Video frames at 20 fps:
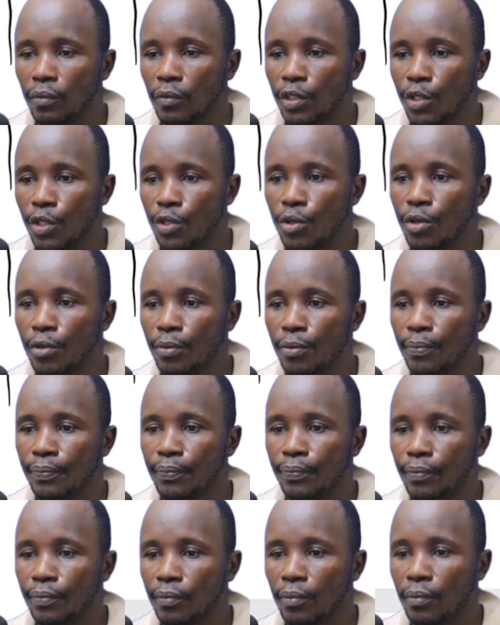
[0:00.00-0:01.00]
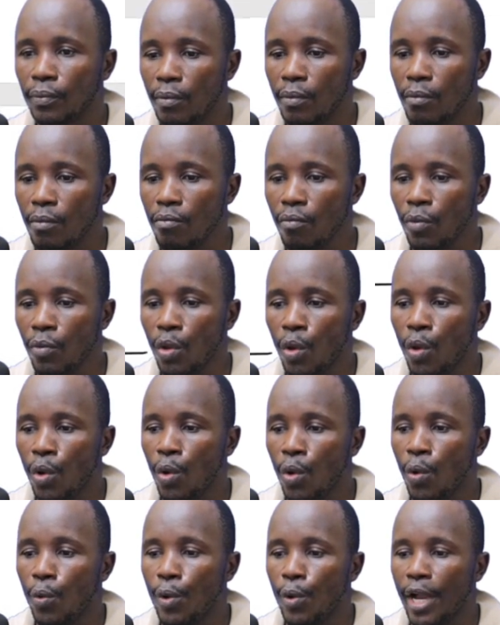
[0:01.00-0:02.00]
So
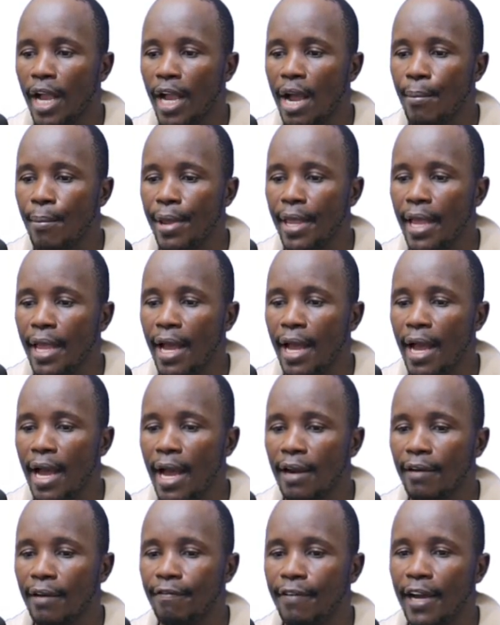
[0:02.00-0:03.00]
we come here and